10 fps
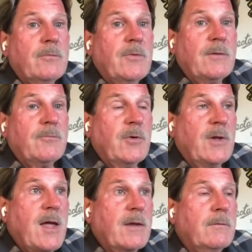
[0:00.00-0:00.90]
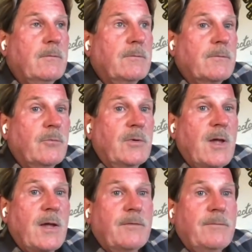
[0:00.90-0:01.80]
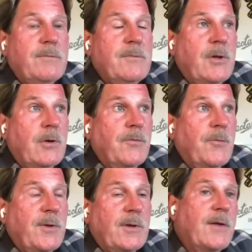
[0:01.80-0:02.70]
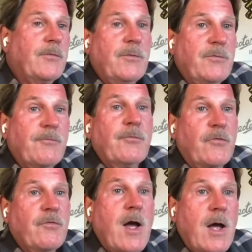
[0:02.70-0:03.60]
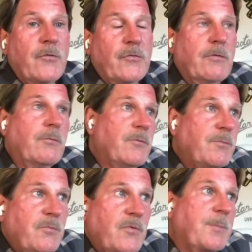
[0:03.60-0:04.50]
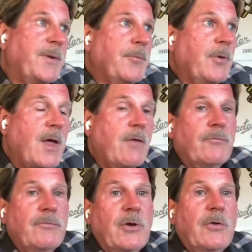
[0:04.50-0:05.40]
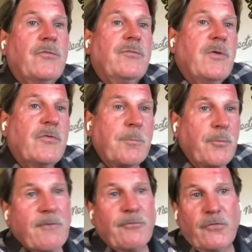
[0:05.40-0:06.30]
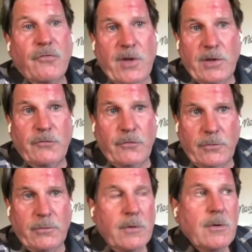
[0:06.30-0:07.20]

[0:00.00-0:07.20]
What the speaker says: We like, you know, we like the different styles. Some people have, you know, it's a preference thing too.